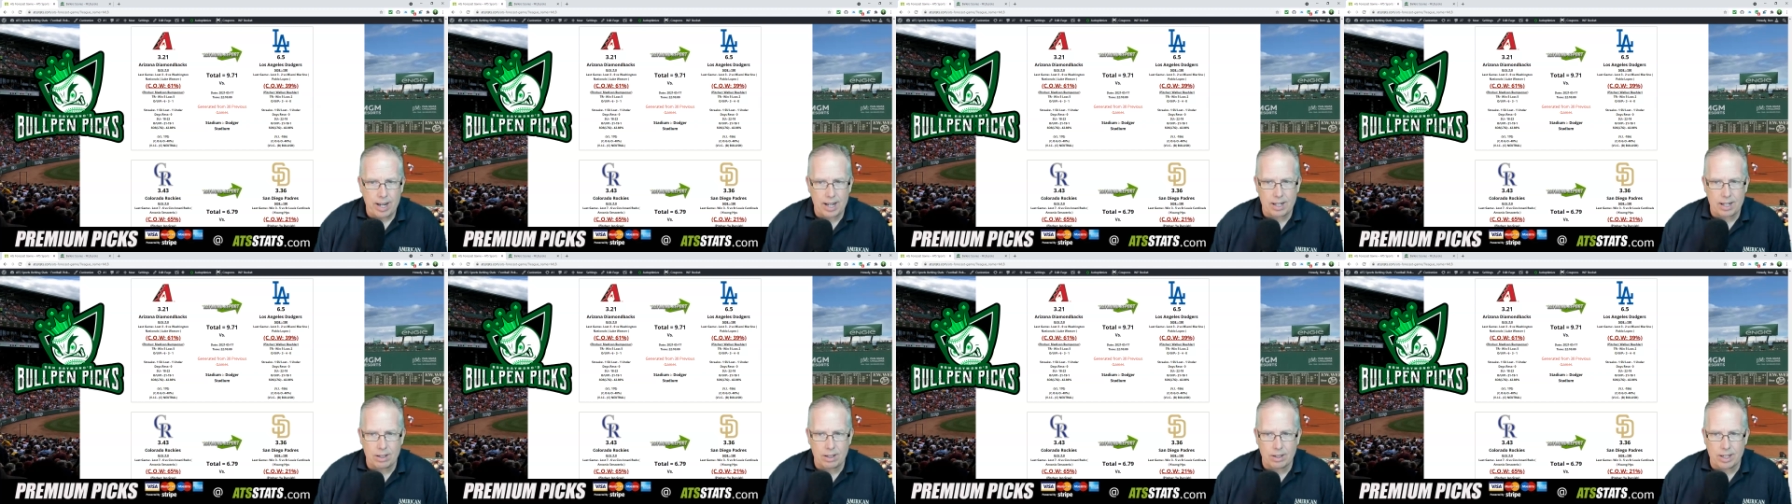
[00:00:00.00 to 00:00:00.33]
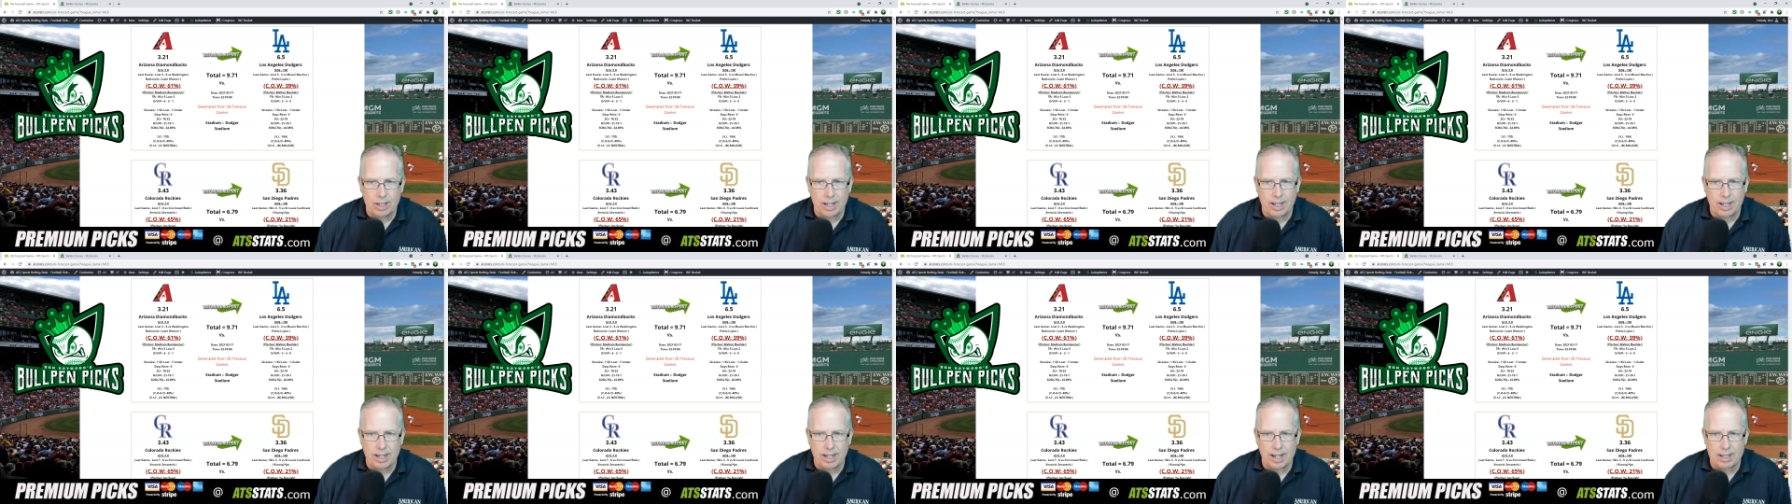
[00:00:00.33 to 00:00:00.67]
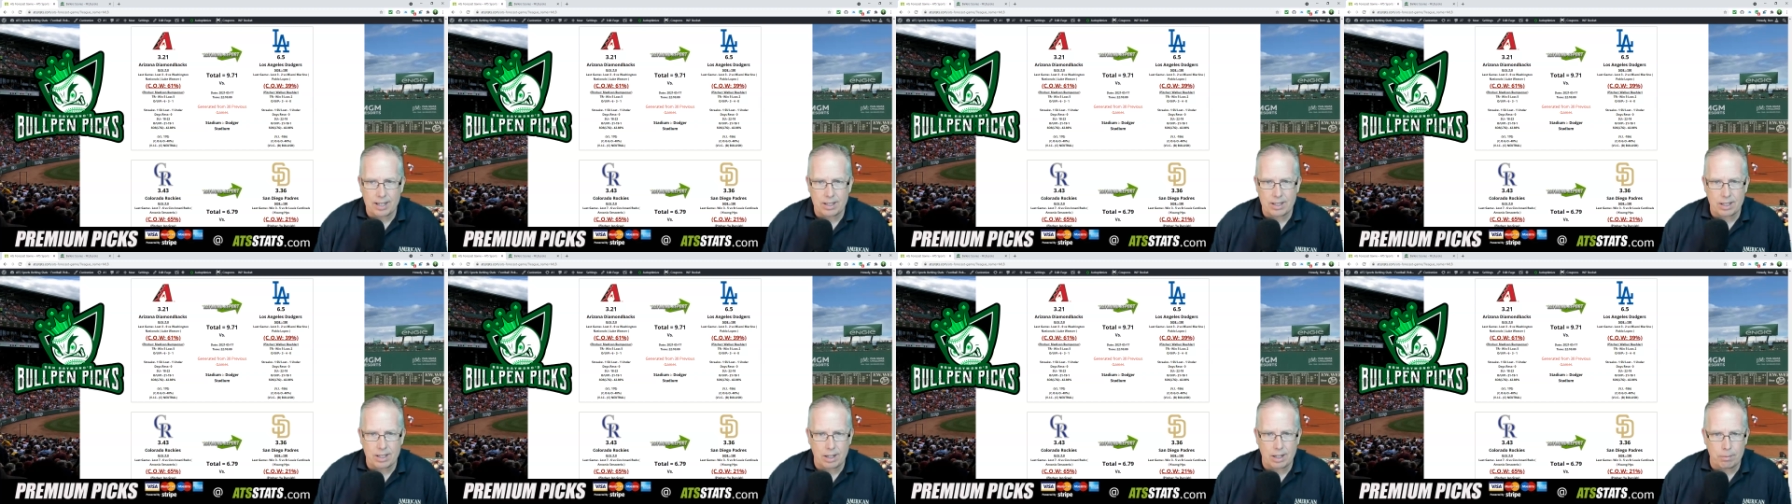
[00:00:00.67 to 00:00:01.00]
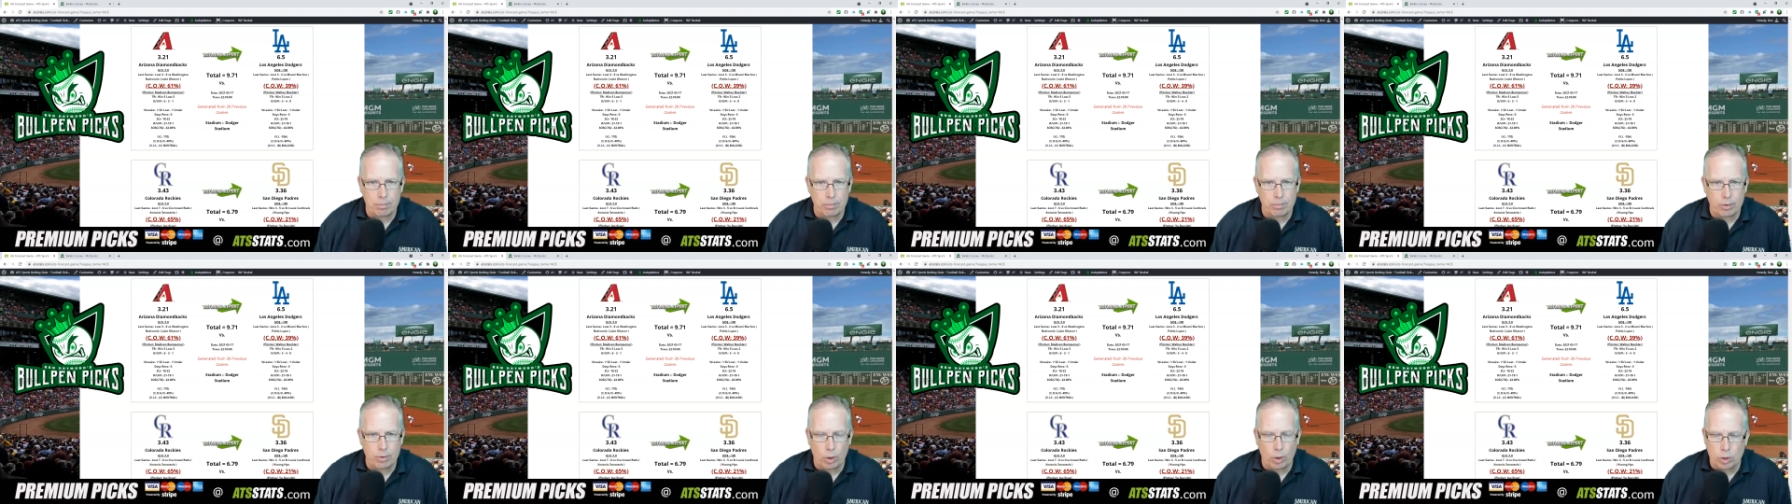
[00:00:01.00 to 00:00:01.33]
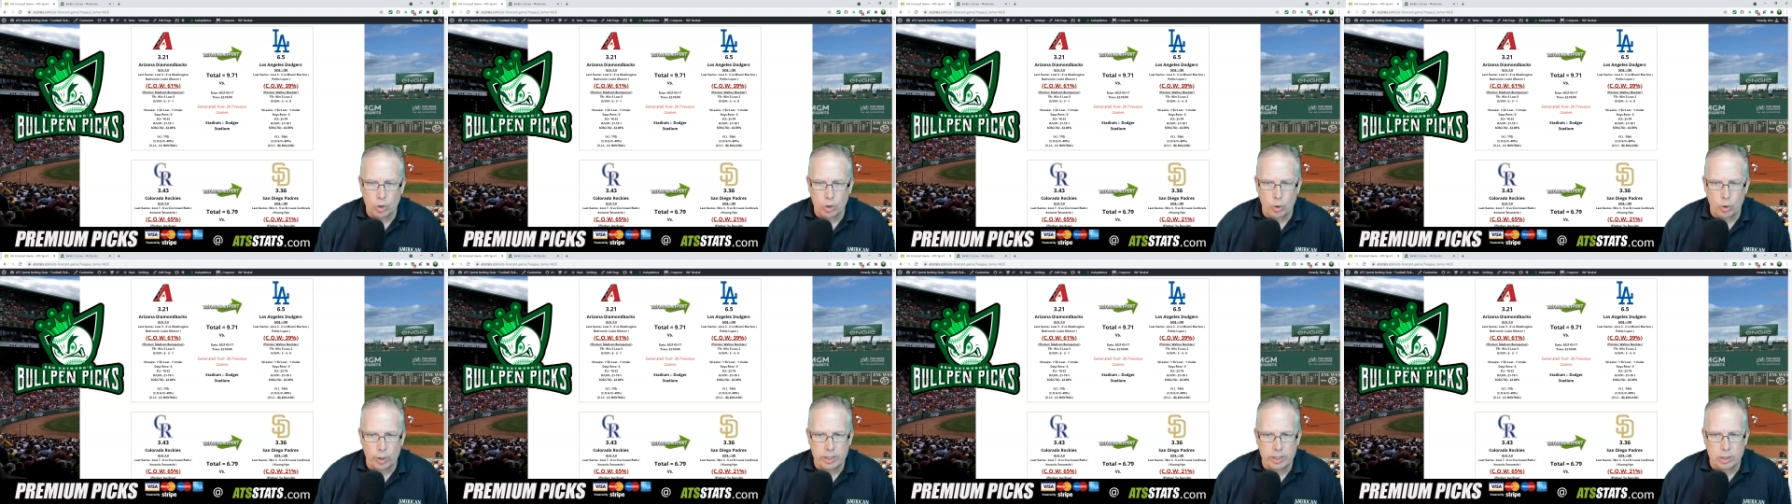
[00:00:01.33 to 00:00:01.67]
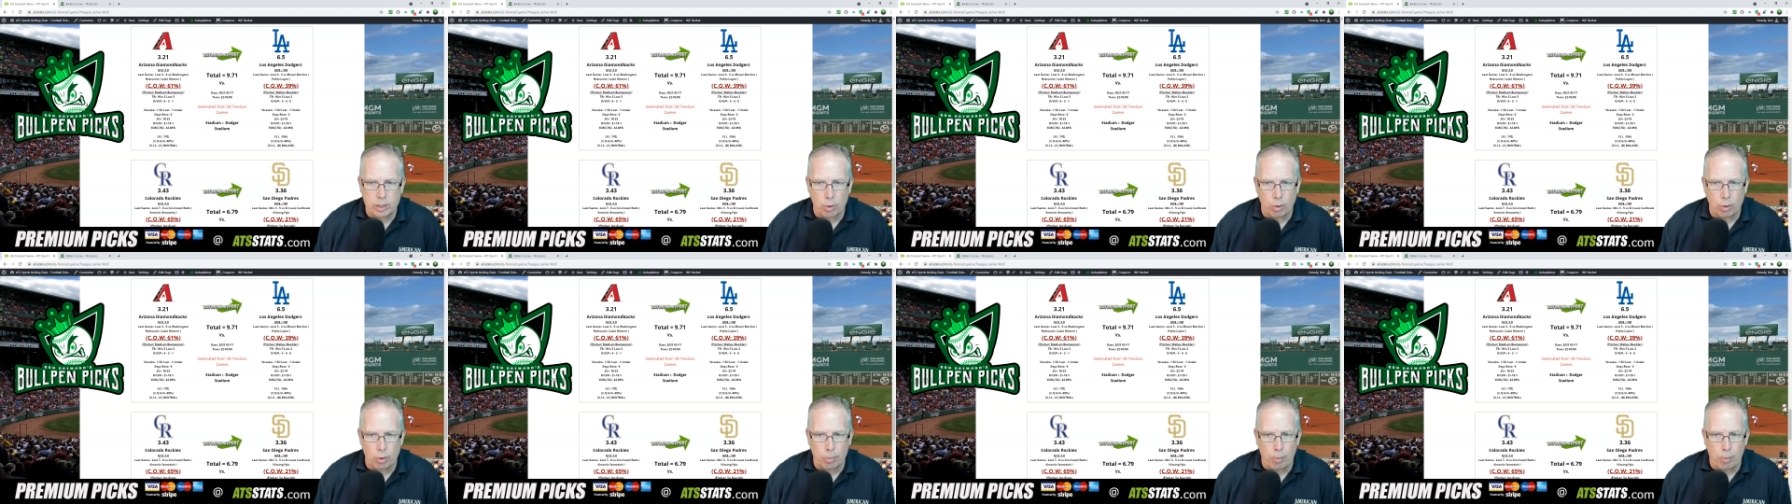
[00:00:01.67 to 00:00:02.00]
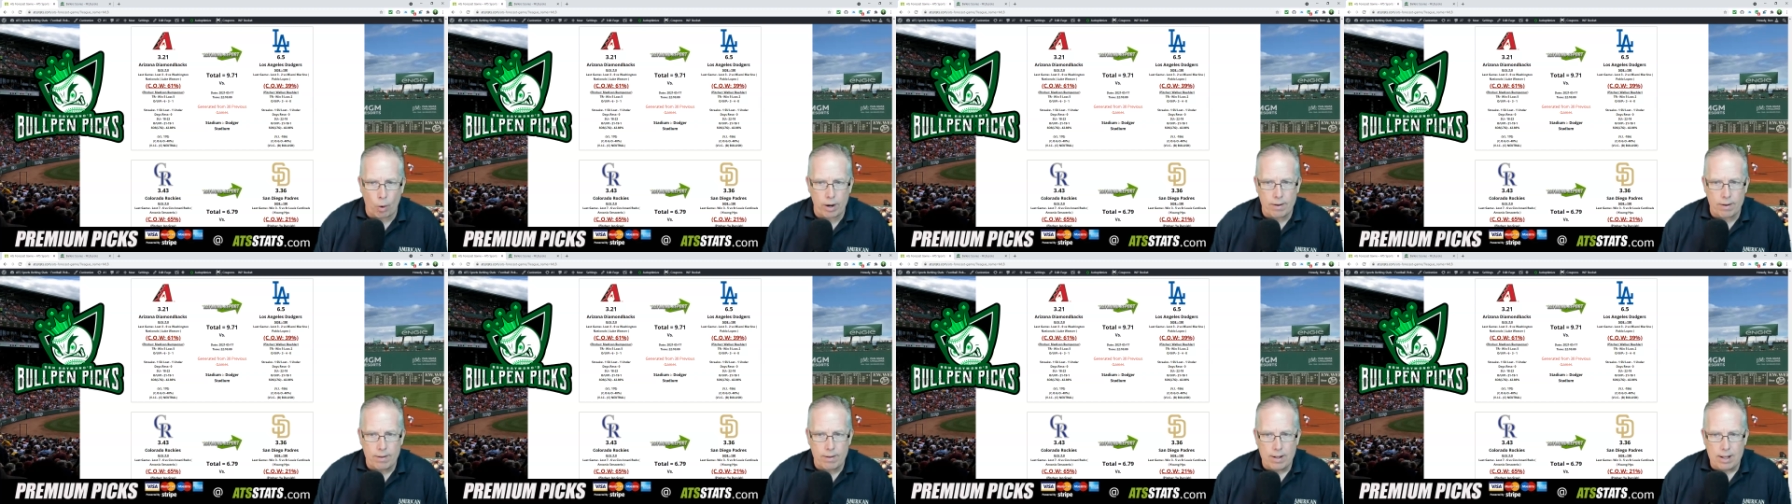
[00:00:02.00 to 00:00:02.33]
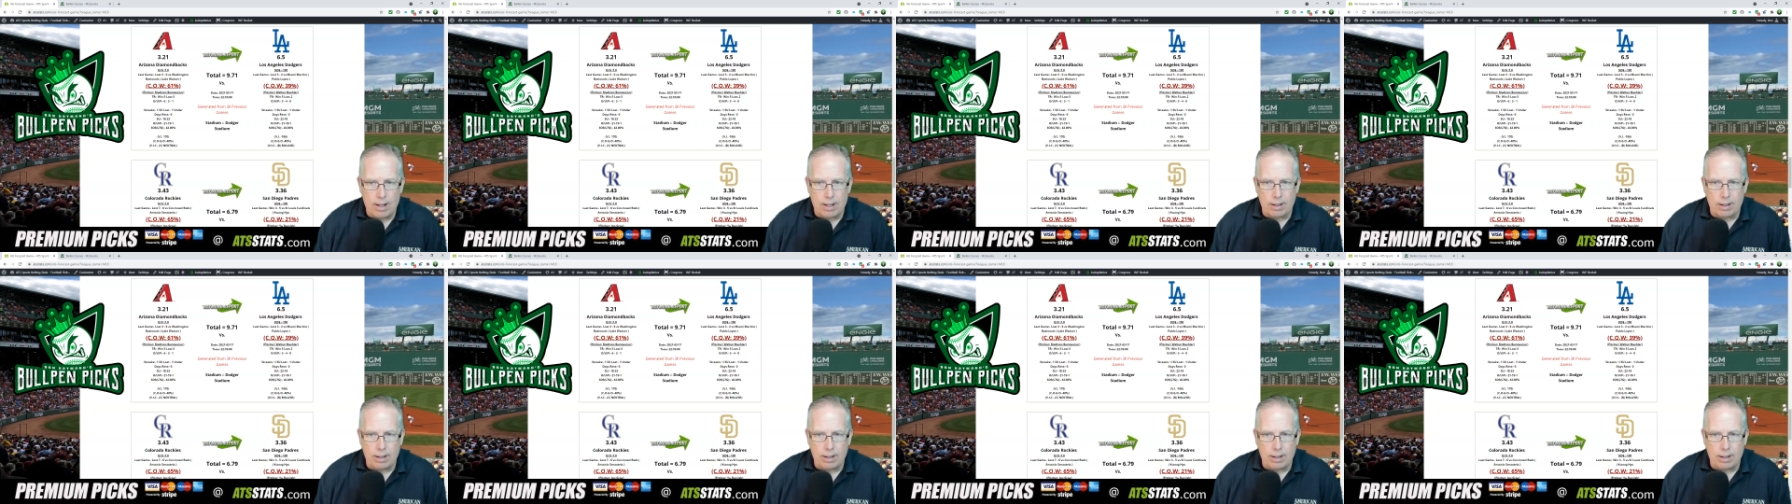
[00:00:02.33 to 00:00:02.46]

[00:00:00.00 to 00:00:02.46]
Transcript: And looking at uh, no streaks to report.